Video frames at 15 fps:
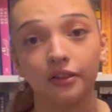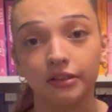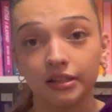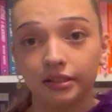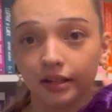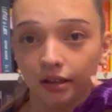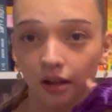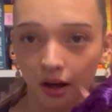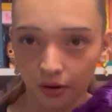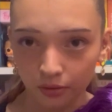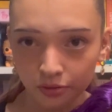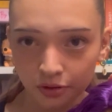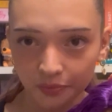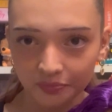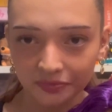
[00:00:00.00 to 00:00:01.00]
of these clothes.
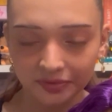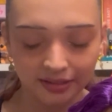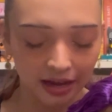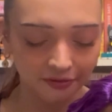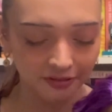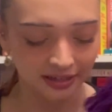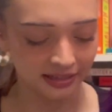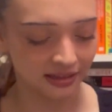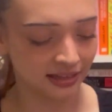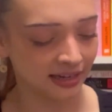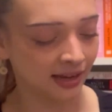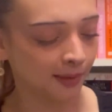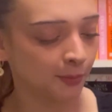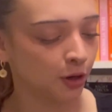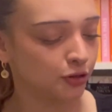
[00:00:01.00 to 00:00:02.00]
Definitely.
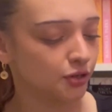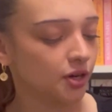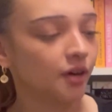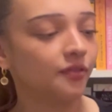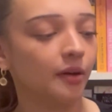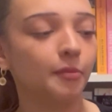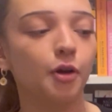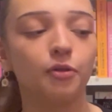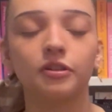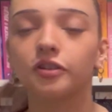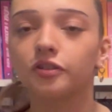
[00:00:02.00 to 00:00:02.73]
I'm not sure if I'm going to